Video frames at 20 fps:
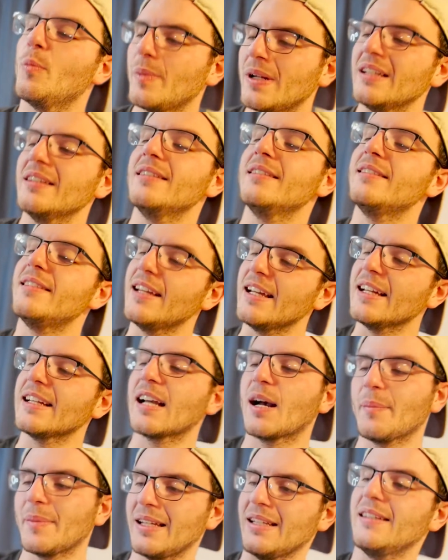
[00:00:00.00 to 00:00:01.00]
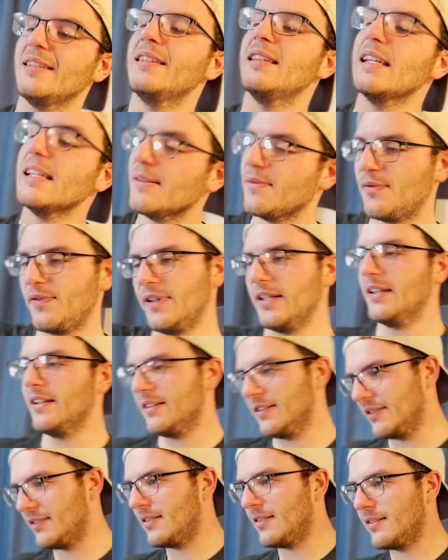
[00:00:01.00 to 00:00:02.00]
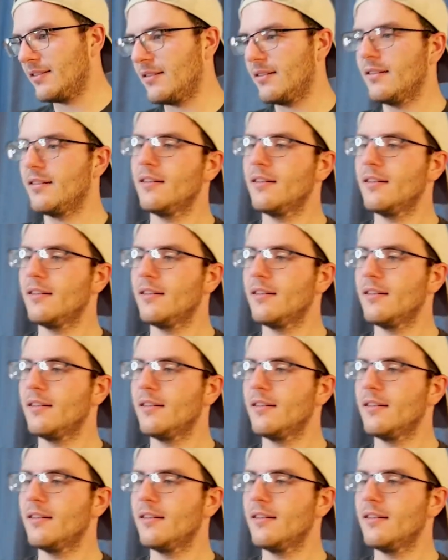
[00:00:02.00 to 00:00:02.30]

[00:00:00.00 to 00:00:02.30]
don't mean dick, I mean defense.